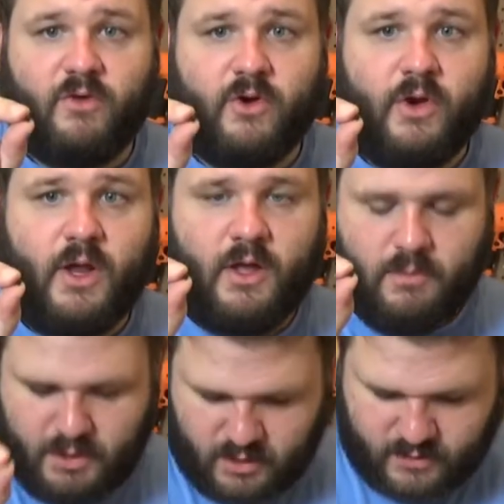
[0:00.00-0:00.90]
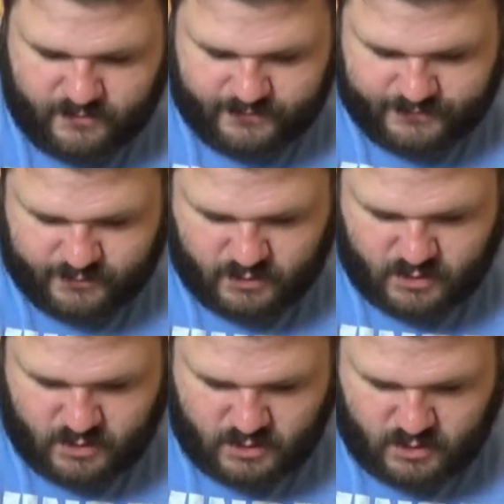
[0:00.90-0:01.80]
nub,
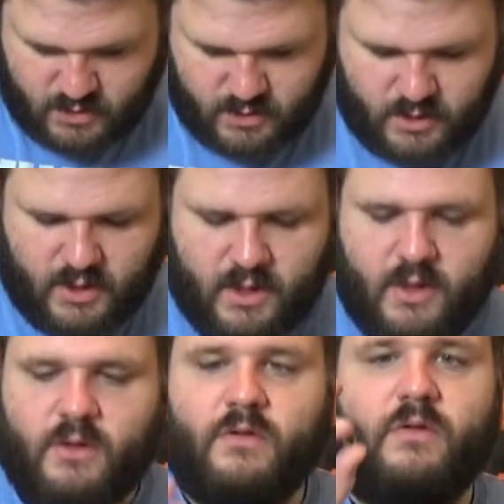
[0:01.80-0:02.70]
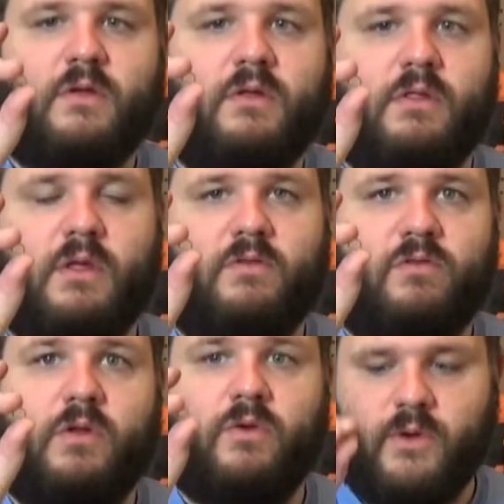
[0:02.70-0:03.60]
and that
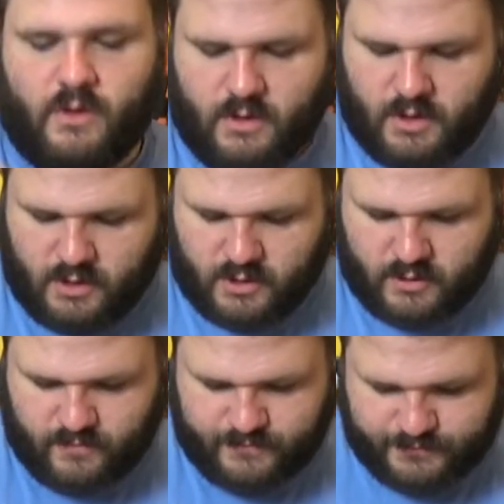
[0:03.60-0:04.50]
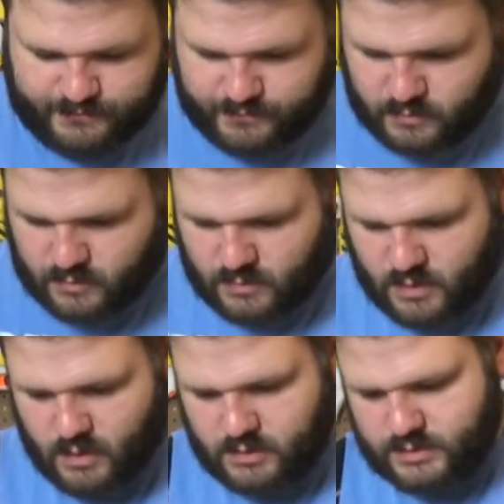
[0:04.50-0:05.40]
centering collar.
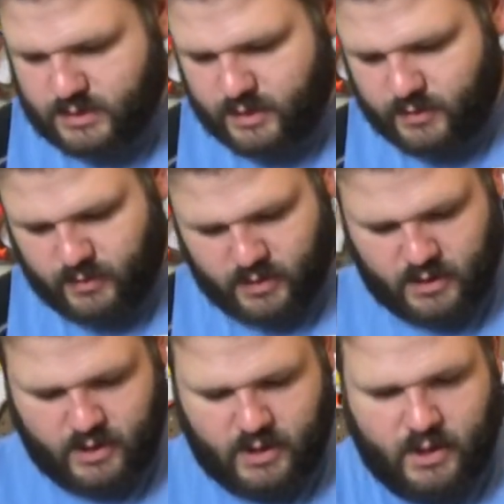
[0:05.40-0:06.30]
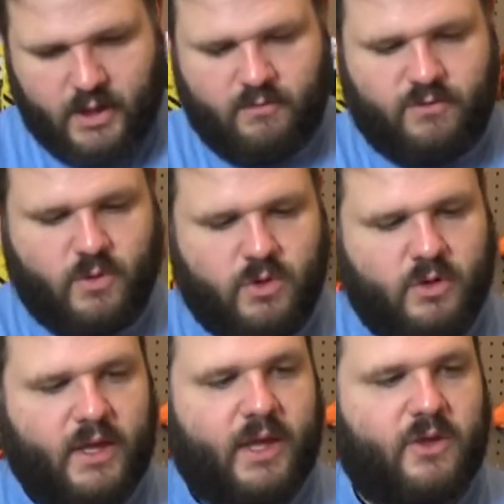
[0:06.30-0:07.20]
So, if you
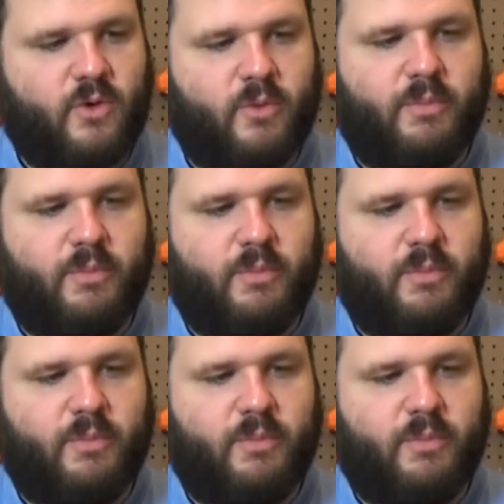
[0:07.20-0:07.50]
look at your